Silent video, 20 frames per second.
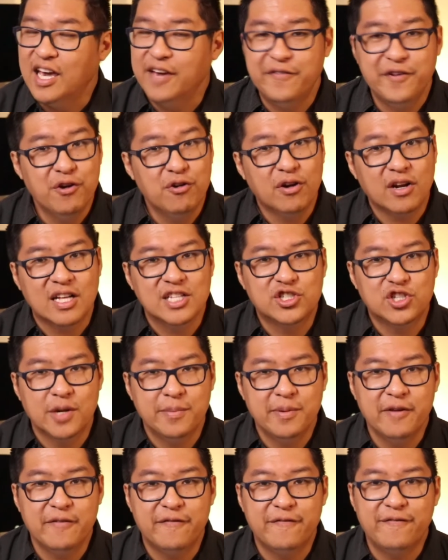If you were to
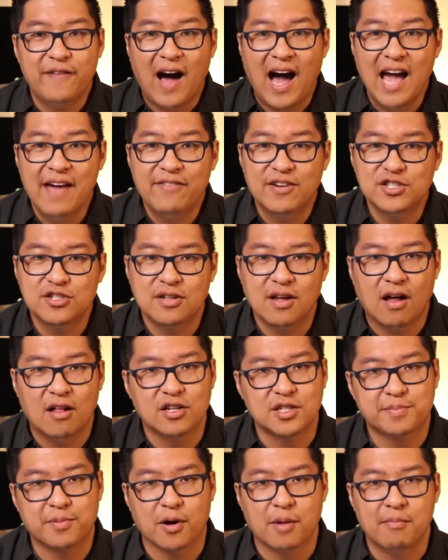contribute
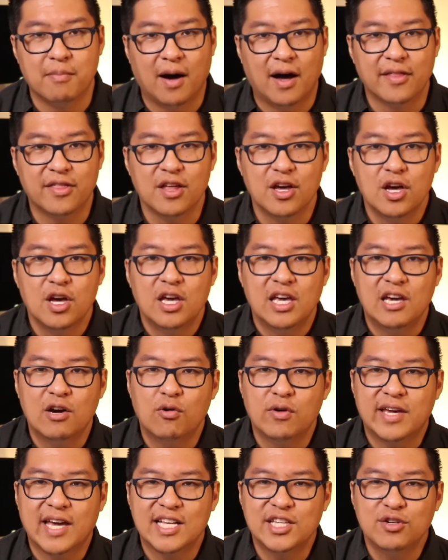$500 per month, it
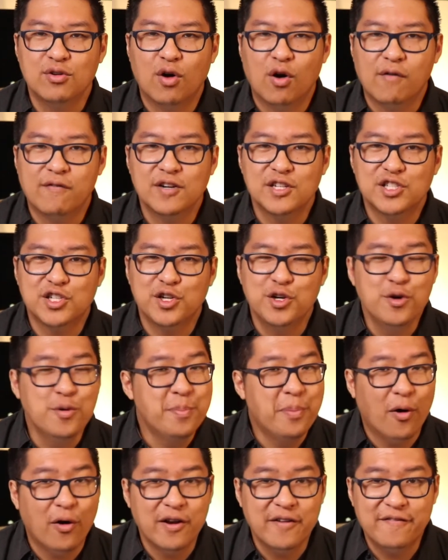will get you over
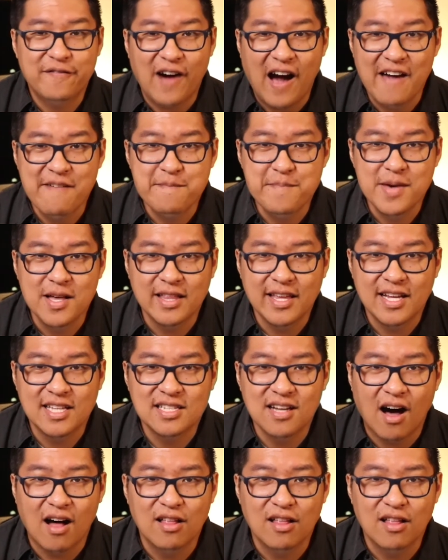$2.5 million